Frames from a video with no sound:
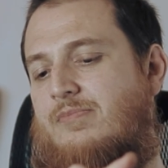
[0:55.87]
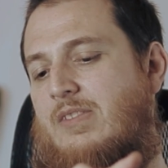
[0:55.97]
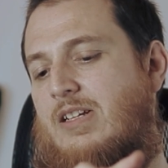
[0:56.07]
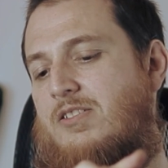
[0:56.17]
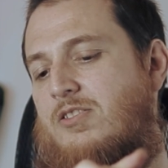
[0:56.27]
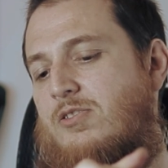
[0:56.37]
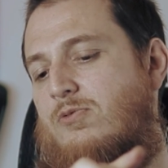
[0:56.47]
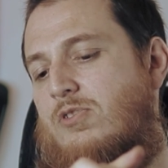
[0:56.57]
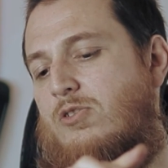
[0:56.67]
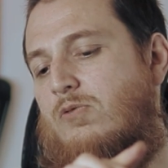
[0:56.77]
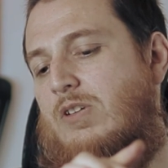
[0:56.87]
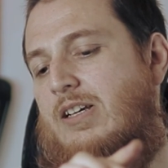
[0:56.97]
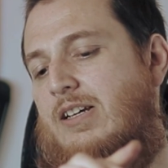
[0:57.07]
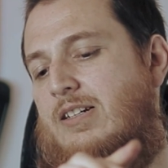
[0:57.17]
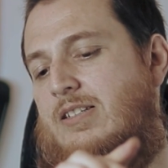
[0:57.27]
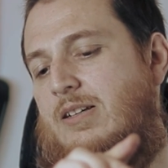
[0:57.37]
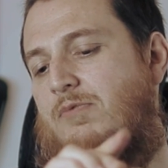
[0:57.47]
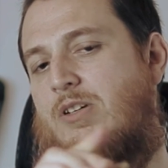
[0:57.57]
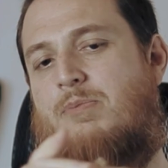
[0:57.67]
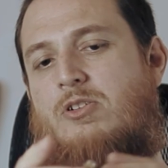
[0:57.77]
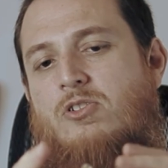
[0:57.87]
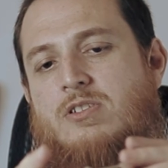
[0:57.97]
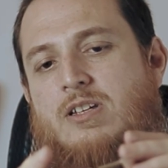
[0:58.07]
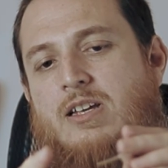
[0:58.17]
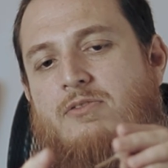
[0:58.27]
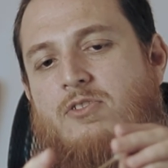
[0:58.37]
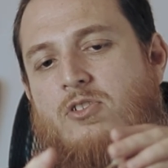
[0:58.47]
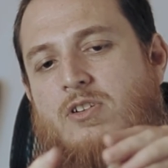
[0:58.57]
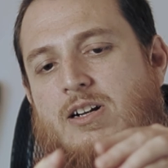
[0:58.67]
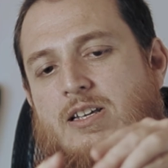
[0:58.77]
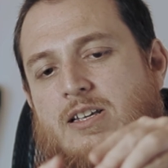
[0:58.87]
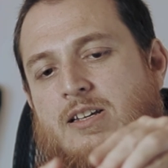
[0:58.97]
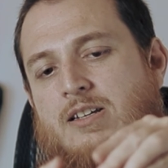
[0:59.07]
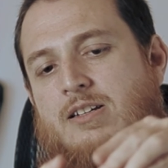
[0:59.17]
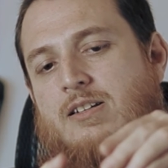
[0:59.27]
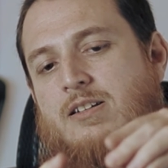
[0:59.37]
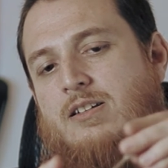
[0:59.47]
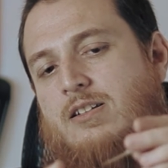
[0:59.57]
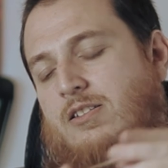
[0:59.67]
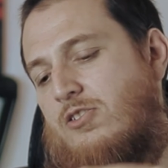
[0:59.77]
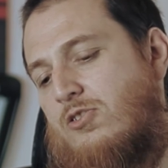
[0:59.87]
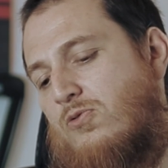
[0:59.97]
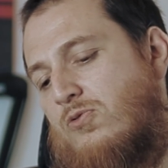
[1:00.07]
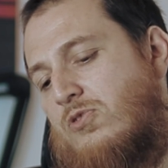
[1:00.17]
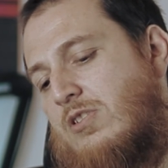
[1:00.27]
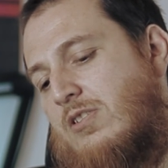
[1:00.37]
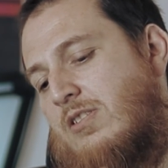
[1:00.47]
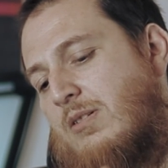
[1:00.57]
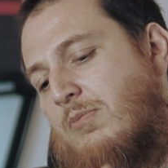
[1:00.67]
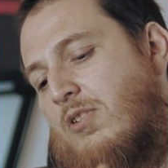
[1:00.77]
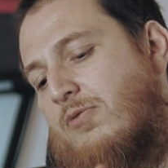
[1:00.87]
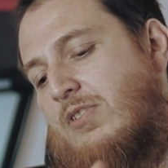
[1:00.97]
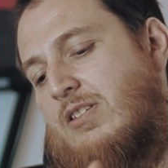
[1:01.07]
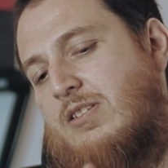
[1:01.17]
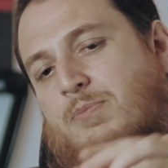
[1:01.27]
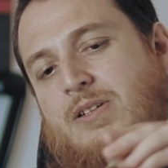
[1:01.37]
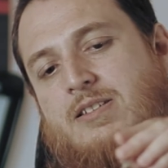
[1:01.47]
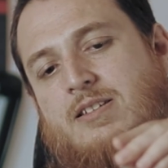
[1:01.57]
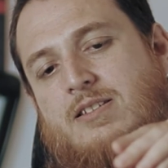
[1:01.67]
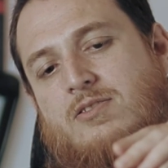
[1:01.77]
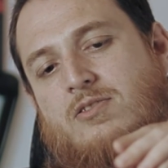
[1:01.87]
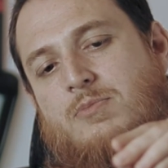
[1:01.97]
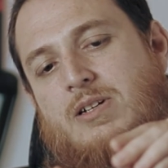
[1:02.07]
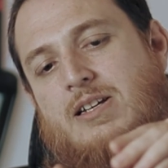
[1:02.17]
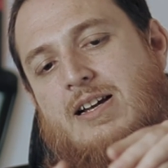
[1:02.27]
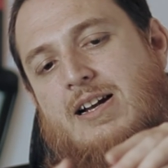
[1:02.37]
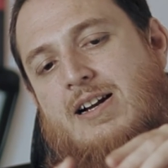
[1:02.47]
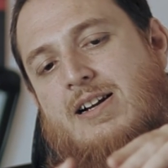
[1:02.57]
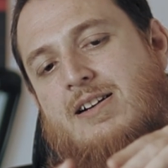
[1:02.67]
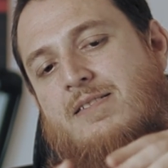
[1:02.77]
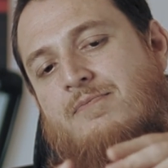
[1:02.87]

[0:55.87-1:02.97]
let's use it over here somewhere because I have already used some of the spaces on my hand.